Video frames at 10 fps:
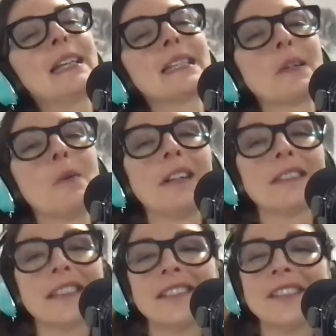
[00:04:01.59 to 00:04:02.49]
So I'll
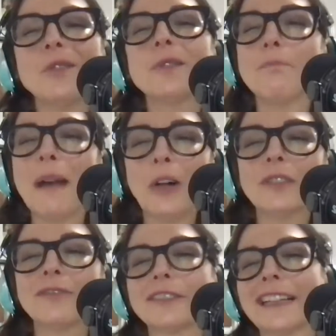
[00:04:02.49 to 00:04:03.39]
still use
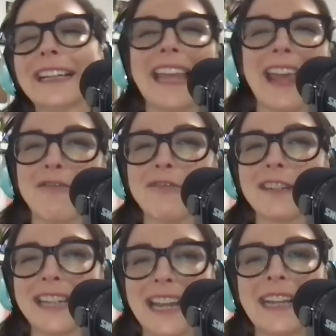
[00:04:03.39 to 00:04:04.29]
Melt for like
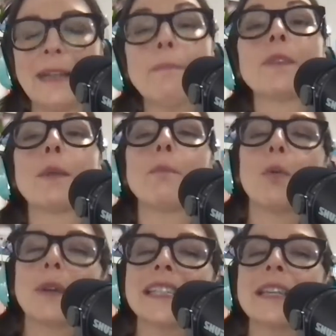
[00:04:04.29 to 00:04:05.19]
every day.
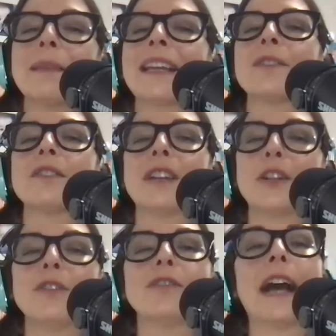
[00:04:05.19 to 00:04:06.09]
But once they make it out to
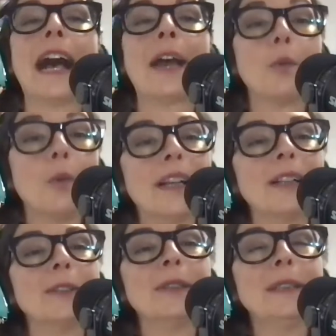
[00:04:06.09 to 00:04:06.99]
Vancouver, I
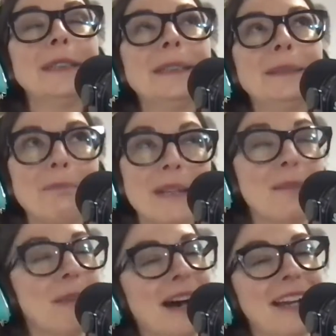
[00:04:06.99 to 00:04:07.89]
will be
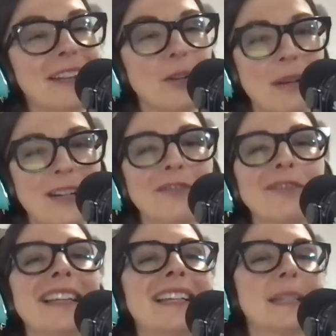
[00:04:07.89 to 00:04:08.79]
buying their butter
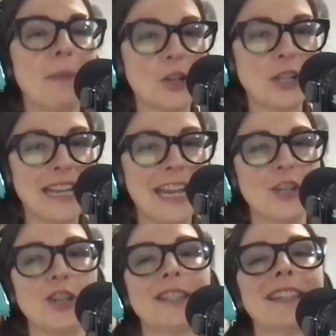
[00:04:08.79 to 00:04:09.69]
for like special
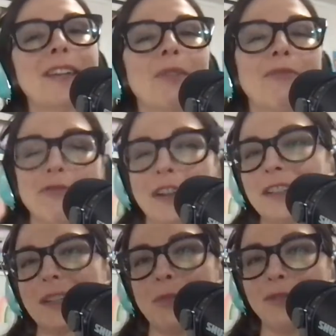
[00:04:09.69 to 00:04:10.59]
occasions, like when
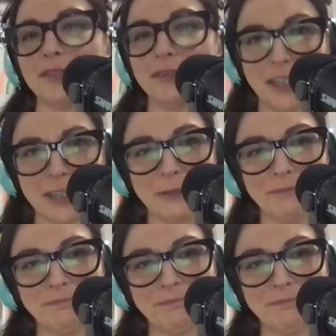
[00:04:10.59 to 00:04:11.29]
friends come over for dinner.